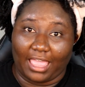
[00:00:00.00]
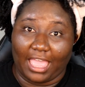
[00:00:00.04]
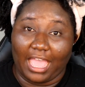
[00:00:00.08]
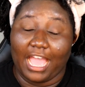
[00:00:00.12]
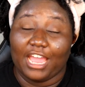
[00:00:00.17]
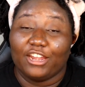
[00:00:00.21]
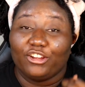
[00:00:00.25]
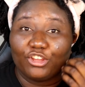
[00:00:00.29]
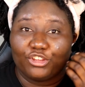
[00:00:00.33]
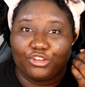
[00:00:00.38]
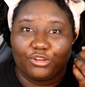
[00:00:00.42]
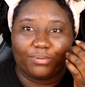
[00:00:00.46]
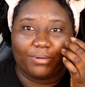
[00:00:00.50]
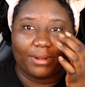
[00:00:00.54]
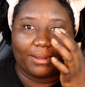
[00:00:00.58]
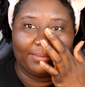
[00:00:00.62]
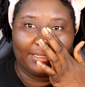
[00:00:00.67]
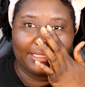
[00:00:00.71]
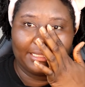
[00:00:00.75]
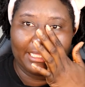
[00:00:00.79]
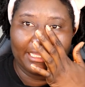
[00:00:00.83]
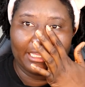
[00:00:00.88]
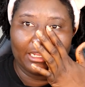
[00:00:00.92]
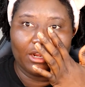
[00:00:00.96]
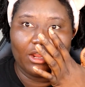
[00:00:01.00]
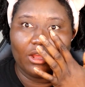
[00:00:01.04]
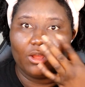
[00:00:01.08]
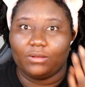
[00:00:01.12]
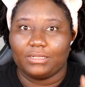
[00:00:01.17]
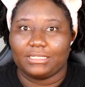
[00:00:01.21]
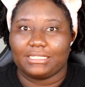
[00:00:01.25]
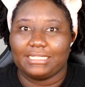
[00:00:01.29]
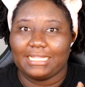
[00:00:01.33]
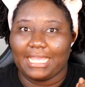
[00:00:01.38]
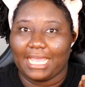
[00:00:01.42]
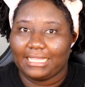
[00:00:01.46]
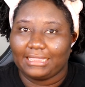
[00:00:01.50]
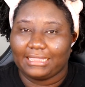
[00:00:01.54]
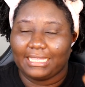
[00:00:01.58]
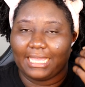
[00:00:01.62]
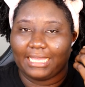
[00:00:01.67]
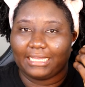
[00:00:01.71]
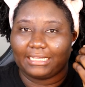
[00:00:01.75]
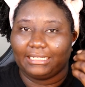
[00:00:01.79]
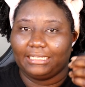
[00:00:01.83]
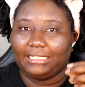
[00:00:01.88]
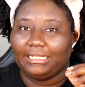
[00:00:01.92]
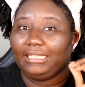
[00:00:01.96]
I know you're probably thinking, oh, it's not
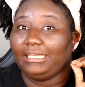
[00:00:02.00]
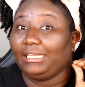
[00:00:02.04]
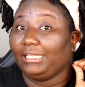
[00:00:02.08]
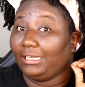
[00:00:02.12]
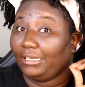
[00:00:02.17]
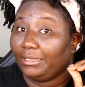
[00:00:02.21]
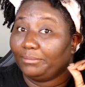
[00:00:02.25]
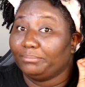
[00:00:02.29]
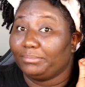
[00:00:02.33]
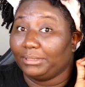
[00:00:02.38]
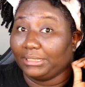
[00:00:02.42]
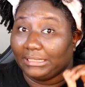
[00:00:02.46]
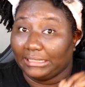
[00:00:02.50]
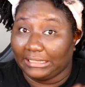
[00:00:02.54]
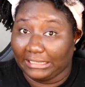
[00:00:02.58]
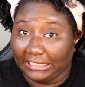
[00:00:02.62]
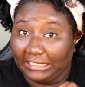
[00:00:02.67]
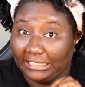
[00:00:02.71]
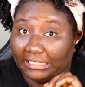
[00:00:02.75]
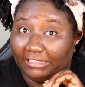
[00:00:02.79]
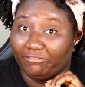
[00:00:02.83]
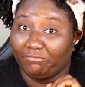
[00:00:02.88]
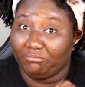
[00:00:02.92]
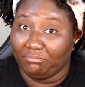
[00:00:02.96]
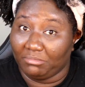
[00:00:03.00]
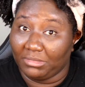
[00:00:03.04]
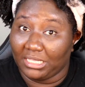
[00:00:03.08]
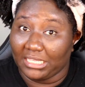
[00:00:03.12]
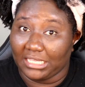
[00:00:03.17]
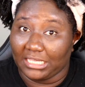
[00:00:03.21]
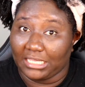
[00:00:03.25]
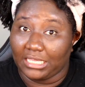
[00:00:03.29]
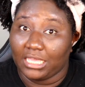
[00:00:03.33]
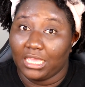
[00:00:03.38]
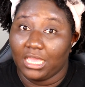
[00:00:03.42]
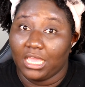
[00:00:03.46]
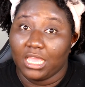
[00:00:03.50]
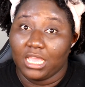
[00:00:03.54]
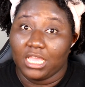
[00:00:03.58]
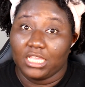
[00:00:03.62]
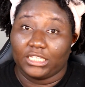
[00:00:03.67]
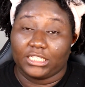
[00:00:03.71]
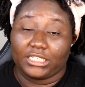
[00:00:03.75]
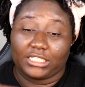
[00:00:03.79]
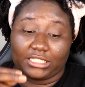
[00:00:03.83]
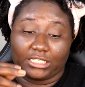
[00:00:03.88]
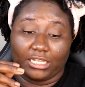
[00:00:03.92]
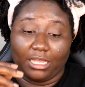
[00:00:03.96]
that clean. Believe me,
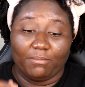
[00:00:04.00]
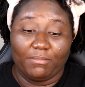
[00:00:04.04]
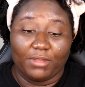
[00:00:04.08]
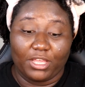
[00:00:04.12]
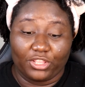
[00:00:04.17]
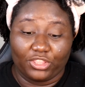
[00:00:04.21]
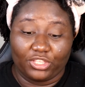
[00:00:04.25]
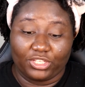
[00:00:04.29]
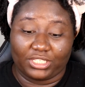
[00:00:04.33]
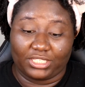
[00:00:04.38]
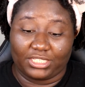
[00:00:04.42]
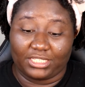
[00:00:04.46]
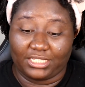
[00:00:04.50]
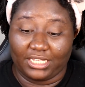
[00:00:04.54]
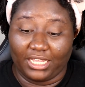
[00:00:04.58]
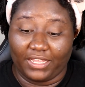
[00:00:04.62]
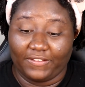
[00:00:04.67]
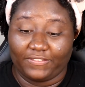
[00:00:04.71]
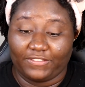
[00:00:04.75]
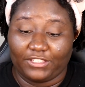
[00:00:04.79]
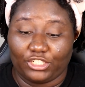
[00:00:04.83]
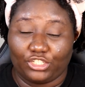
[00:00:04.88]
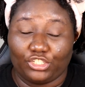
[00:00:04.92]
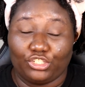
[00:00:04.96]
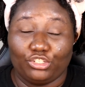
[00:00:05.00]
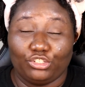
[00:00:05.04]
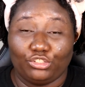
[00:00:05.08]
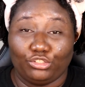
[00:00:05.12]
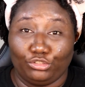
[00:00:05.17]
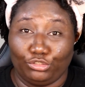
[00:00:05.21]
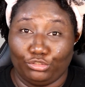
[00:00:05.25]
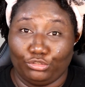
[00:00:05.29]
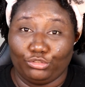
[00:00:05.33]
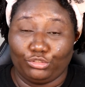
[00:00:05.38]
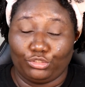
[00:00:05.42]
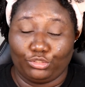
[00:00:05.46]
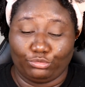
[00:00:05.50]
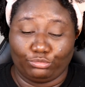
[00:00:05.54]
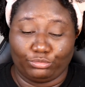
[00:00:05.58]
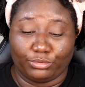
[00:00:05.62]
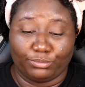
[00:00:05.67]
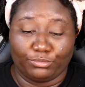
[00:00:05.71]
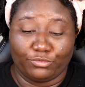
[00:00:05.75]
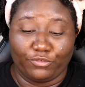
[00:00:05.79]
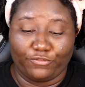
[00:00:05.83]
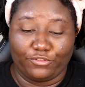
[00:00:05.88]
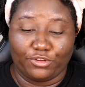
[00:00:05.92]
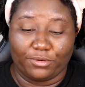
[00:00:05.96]
some other stuff that you use to
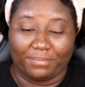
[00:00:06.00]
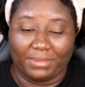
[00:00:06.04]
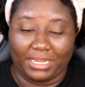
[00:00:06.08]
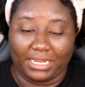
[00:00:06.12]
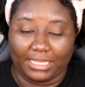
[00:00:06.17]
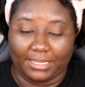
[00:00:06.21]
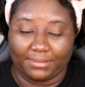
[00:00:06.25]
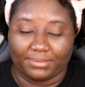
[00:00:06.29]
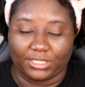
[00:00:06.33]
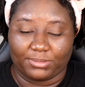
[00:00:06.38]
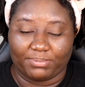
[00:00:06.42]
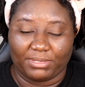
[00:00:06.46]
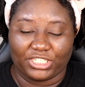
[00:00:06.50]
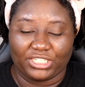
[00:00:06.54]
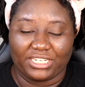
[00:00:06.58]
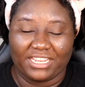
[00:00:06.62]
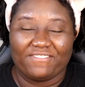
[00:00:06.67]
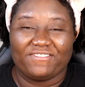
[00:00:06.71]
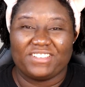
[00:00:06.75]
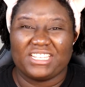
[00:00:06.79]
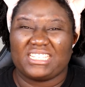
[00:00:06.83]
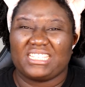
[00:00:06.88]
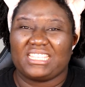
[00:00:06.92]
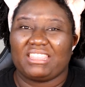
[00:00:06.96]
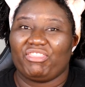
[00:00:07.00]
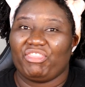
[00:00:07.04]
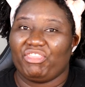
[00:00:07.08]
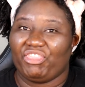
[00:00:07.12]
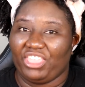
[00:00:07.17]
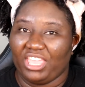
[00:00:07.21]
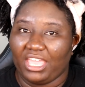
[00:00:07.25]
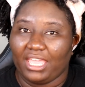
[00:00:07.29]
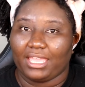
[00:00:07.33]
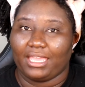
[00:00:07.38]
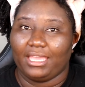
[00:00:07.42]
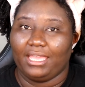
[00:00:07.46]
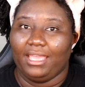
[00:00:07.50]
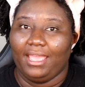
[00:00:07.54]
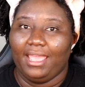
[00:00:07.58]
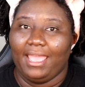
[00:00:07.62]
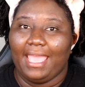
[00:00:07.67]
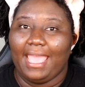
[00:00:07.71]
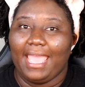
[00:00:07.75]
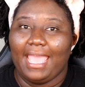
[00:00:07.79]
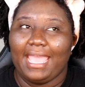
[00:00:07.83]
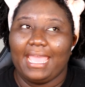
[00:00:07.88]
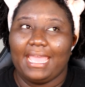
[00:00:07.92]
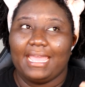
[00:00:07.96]
remove your makeup, especially if it's thick,
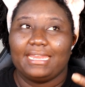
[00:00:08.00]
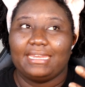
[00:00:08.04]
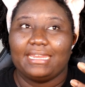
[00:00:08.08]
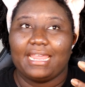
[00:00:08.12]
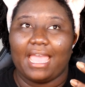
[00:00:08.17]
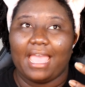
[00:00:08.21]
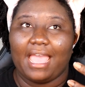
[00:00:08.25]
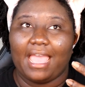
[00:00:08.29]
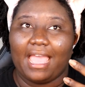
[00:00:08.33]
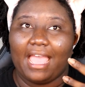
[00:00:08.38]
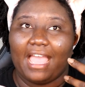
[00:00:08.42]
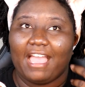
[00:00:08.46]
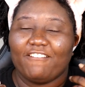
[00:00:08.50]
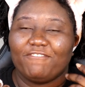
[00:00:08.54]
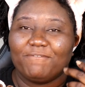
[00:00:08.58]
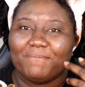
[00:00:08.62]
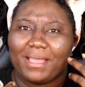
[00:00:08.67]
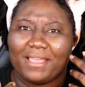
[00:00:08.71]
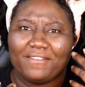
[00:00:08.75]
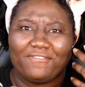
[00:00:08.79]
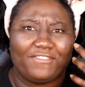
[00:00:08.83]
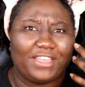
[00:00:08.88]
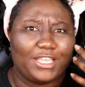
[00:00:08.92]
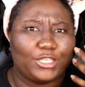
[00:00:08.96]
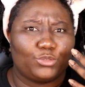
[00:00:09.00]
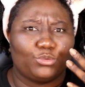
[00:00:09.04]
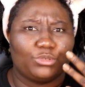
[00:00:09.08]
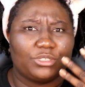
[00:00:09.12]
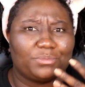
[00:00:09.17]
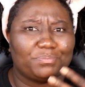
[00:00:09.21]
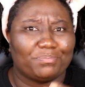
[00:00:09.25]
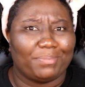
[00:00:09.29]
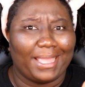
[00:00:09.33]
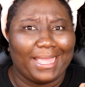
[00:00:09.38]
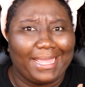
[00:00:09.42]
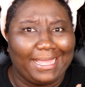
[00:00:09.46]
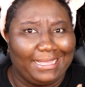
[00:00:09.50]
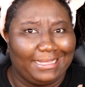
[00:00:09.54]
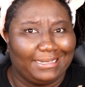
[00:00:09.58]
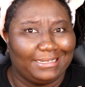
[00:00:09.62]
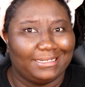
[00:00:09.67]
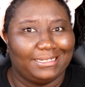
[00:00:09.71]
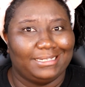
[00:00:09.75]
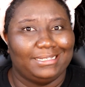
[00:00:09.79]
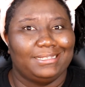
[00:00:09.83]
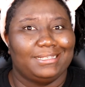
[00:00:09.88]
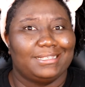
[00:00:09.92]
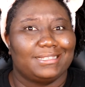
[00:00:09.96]
and half my face was paint.
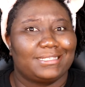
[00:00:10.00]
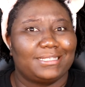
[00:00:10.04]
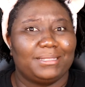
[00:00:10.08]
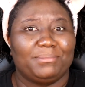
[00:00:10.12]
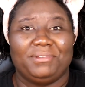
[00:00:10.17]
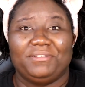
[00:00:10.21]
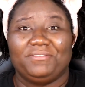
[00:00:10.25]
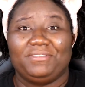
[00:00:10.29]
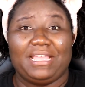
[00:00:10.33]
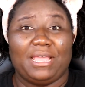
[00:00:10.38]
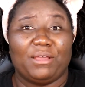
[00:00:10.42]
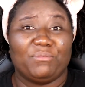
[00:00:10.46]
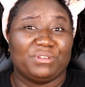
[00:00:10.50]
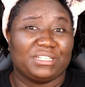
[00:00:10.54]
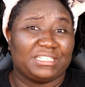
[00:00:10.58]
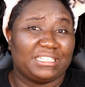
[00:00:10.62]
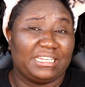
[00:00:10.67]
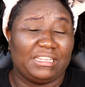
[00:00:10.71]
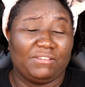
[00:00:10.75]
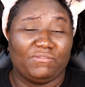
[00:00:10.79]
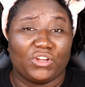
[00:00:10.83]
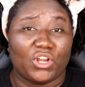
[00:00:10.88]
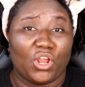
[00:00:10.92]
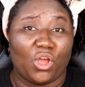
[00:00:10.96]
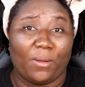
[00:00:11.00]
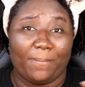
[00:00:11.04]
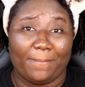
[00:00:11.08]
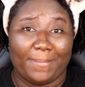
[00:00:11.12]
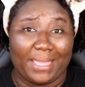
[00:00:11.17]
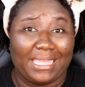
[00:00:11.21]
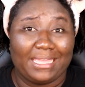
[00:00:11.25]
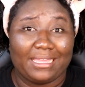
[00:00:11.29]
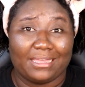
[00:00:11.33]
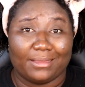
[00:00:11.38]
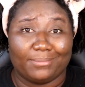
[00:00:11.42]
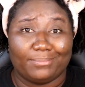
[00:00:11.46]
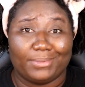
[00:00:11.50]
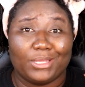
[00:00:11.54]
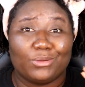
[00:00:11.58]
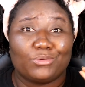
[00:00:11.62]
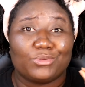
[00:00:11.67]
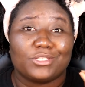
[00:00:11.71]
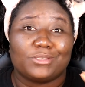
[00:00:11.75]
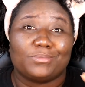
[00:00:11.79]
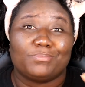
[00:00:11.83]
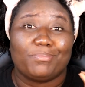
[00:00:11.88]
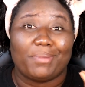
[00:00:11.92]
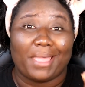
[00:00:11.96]
Some of that wasn't even all makeup, it
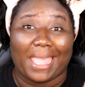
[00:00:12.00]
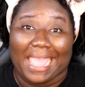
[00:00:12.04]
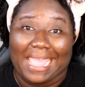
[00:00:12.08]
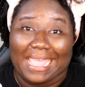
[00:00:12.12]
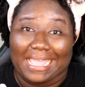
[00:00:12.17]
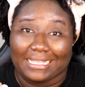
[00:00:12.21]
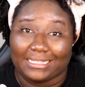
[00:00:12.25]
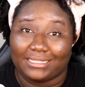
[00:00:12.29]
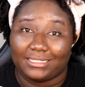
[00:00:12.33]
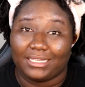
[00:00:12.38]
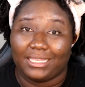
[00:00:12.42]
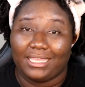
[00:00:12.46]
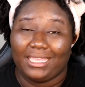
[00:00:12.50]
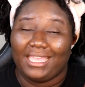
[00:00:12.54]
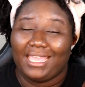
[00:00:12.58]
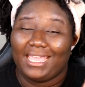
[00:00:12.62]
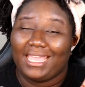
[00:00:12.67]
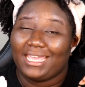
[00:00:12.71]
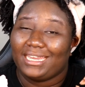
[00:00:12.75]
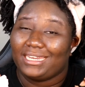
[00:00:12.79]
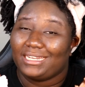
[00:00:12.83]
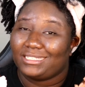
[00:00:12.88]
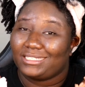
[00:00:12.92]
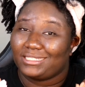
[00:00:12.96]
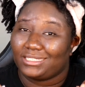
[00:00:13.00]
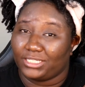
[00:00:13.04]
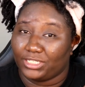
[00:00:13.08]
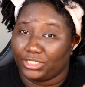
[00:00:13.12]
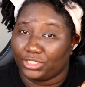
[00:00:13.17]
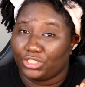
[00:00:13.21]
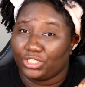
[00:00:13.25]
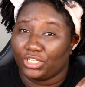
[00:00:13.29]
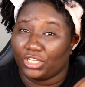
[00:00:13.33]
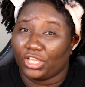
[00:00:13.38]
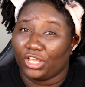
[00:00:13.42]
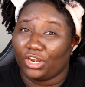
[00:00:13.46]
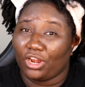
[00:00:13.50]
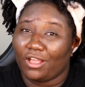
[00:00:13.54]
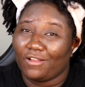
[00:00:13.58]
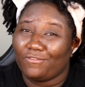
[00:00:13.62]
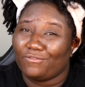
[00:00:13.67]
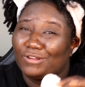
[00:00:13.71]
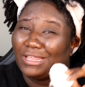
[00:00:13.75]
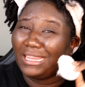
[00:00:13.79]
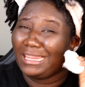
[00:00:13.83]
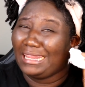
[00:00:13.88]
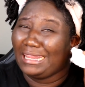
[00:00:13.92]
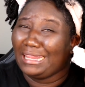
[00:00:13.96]
was paint. And it still took it
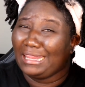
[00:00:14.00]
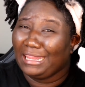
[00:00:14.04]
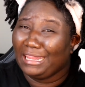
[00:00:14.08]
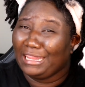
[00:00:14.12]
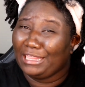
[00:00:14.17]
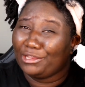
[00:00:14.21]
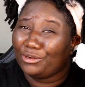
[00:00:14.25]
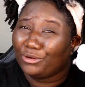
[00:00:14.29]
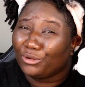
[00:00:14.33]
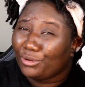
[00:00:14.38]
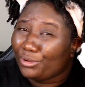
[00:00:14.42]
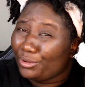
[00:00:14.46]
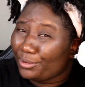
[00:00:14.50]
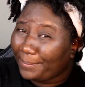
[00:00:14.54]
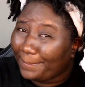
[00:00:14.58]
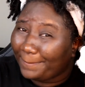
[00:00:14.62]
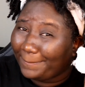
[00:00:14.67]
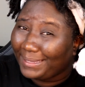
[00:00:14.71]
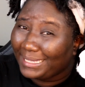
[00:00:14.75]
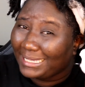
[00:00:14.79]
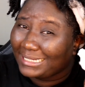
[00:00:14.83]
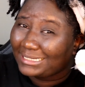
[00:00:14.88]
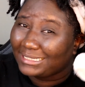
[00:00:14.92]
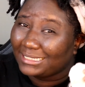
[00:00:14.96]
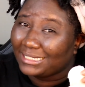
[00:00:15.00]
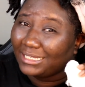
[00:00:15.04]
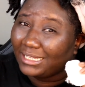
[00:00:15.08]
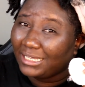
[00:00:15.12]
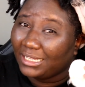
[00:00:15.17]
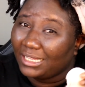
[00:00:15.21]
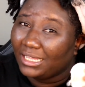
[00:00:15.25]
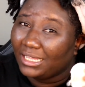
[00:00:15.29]
off with a little bit